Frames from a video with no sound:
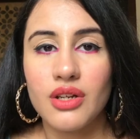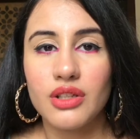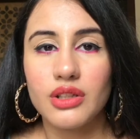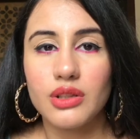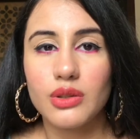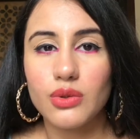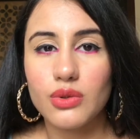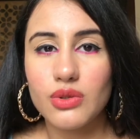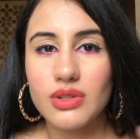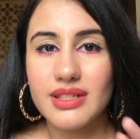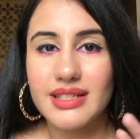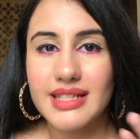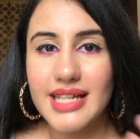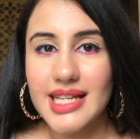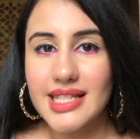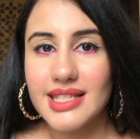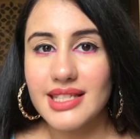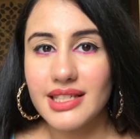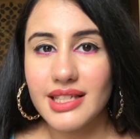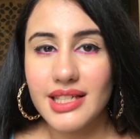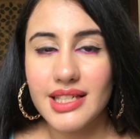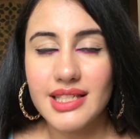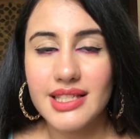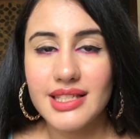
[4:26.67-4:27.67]
those
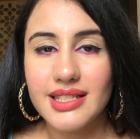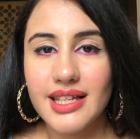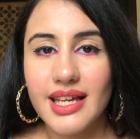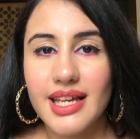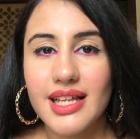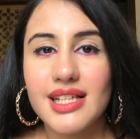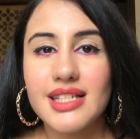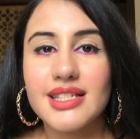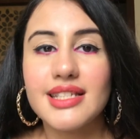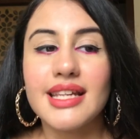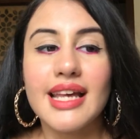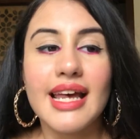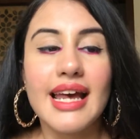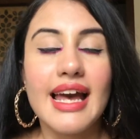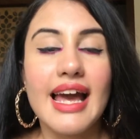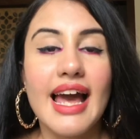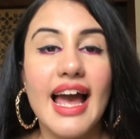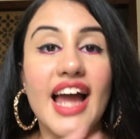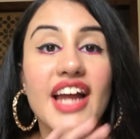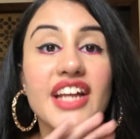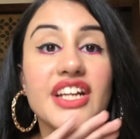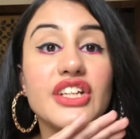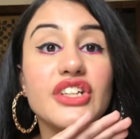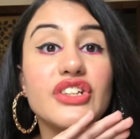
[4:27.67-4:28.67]
dead skin cells
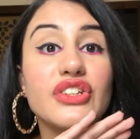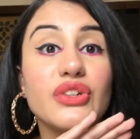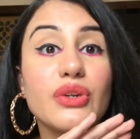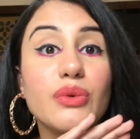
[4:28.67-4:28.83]
and